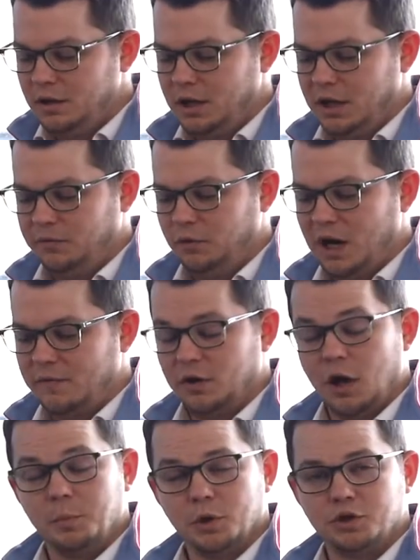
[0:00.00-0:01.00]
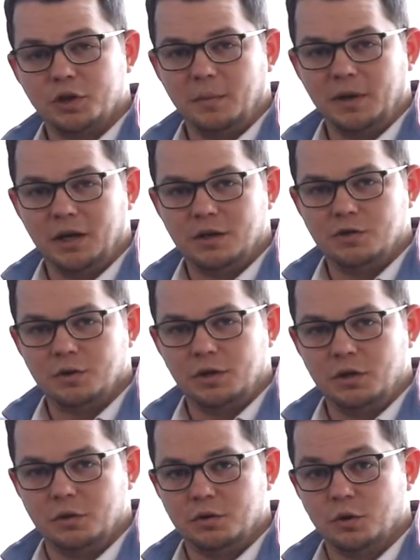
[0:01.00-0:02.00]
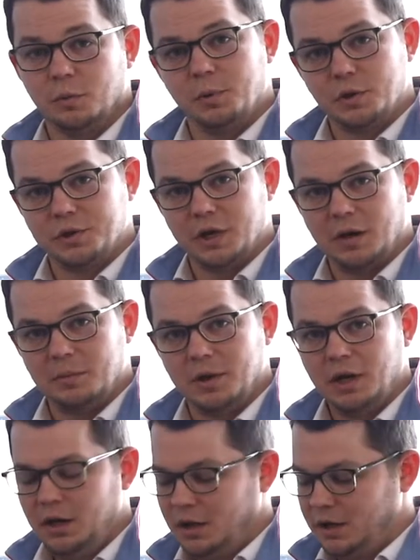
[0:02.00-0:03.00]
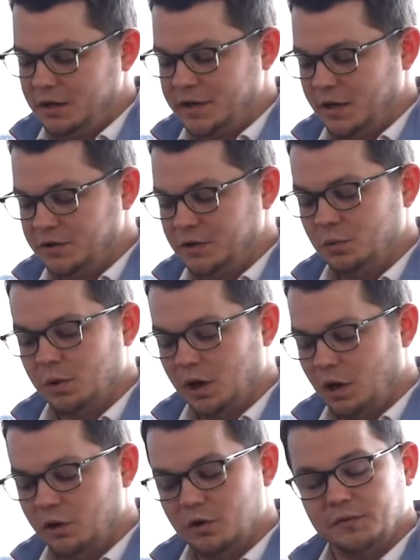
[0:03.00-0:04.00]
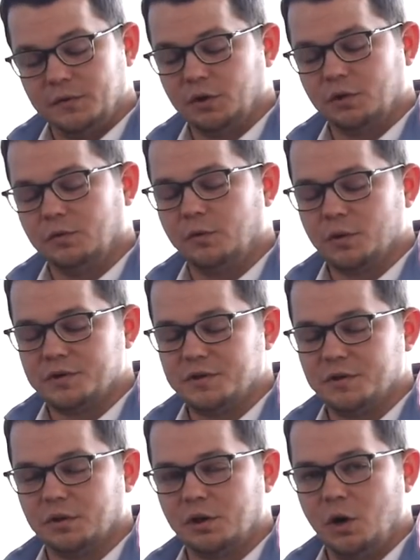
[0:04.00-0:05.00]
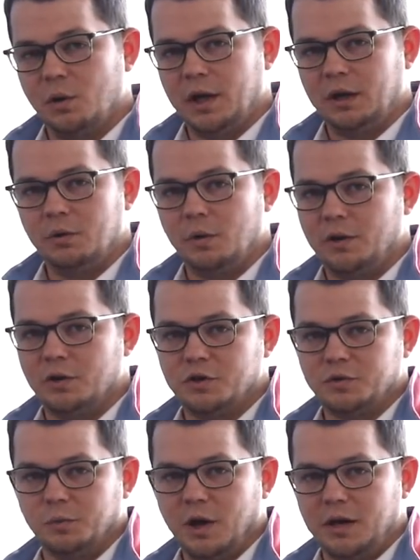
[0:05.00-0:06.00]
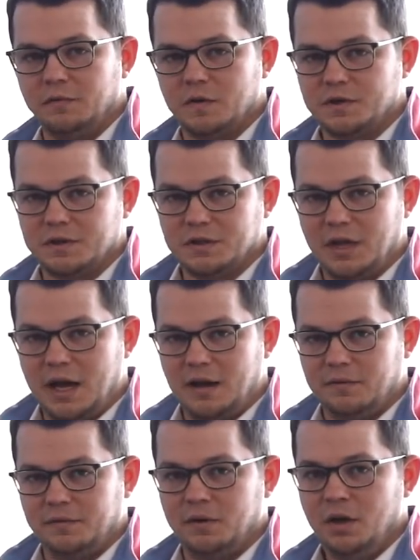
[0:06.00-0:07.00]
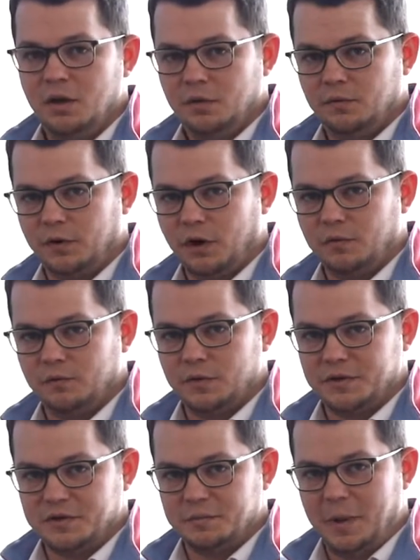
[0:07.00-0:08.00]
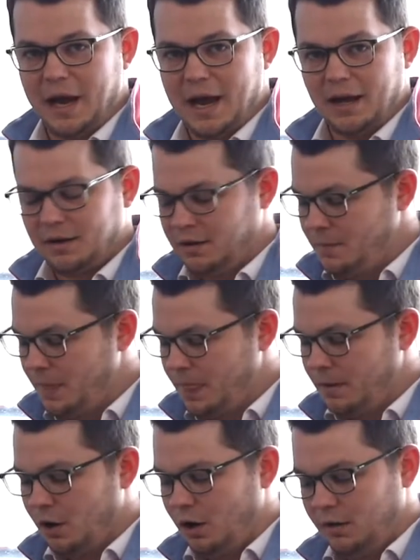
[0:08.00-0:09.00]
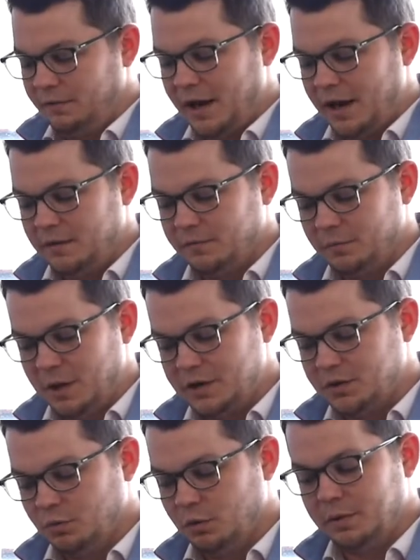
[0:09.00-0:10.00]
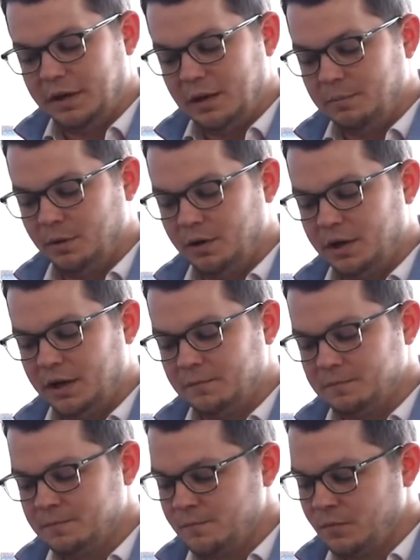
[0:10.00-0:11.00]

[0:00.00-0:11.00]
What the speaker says: If you have an upper extremity injury, you can do a push-up, and it tells you where all those vertical forces are going, whether it's right versus left, front versus back. All of that information will be inputted in.